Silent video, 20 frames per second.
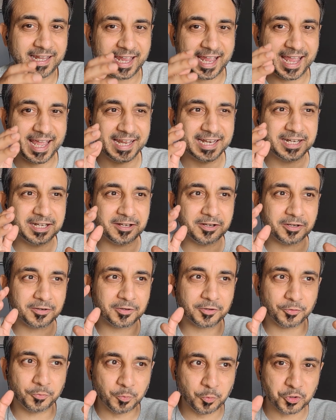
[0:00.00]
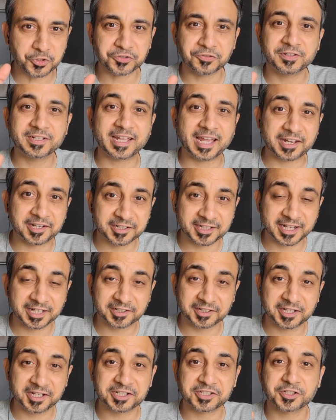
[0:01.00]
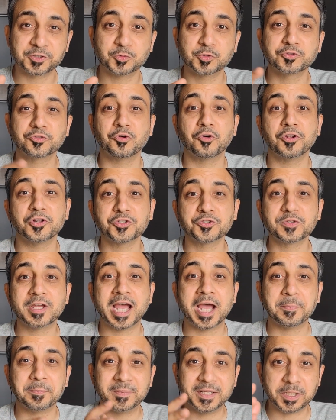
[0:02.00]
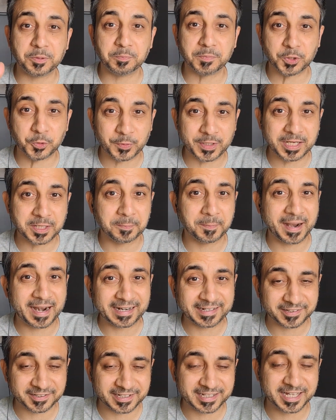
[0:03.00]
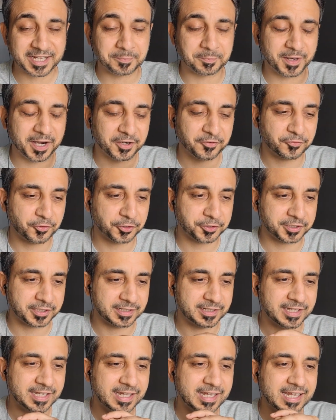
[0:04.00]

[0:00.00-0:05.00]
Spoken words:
and most of the carrier aggregation was also happening between band 3 and band 40.